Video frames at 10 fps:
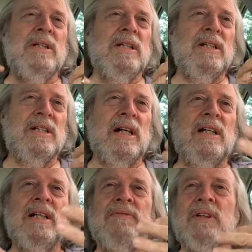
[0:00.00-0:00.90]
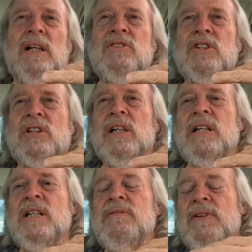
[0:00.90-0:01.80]
the executive and
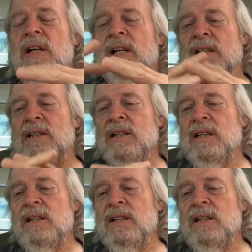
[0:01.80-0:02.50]
legislative and